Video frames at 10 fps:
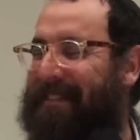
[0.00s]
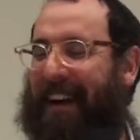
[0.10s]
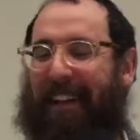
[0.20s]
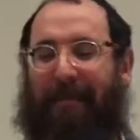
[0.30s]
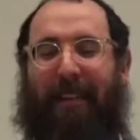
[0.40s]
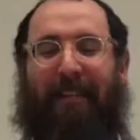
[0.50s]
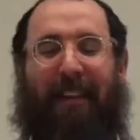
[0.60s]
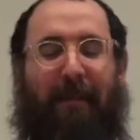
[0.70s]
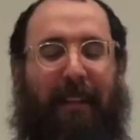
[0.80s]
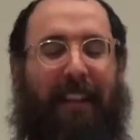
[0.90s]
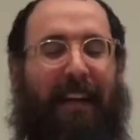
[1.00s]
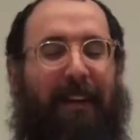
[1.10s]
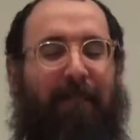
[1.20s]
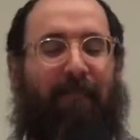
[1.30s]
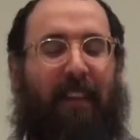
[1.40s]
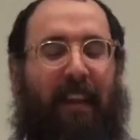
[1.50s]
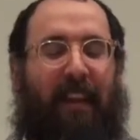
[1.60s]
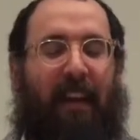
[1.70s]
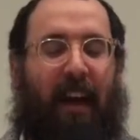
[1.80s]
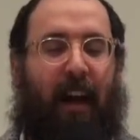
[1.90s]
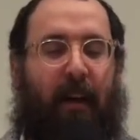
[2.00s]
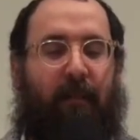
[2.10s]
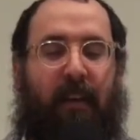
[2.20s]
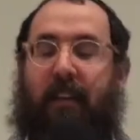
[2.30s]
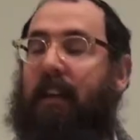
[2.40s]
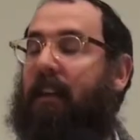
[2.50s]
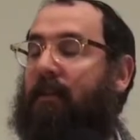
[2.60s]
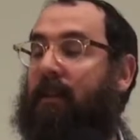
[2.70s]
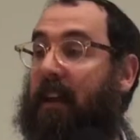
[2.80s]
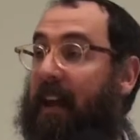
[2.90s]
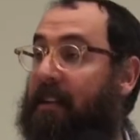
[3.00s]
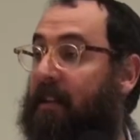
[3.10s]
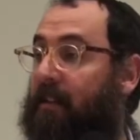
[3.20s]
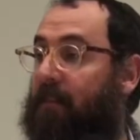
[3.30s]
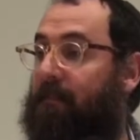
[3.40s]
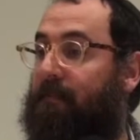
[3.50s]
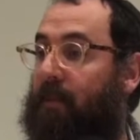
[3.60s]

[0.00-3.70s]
Finally, a bit of Kabbalah. Ezekiel, Yecheskel.